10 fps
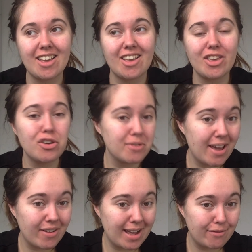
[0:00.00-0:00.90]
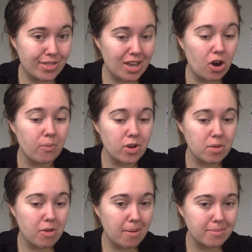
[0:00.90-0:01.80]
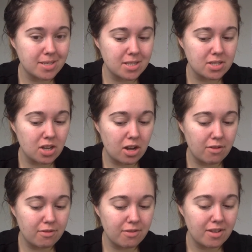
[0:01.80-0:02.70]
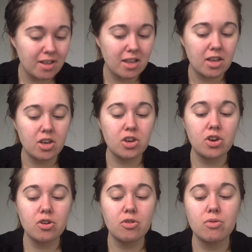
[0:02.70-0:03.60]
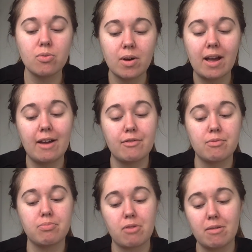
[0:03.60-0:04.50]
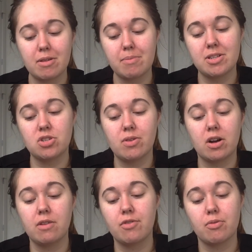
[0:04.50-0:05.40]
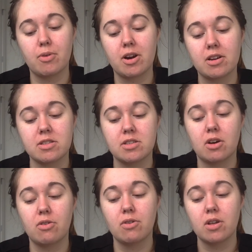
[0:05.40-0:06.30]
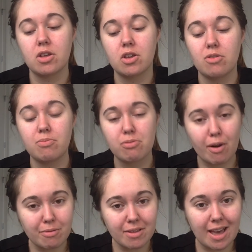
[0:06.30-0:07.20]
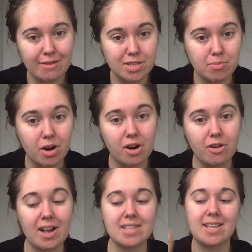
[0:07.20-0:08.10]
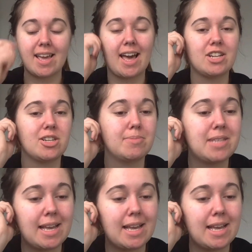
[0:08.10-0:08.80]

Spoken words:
You now have the homework problems to solve. you have probably been doing all of your work, so you probably have tomorrow as a catch-up day.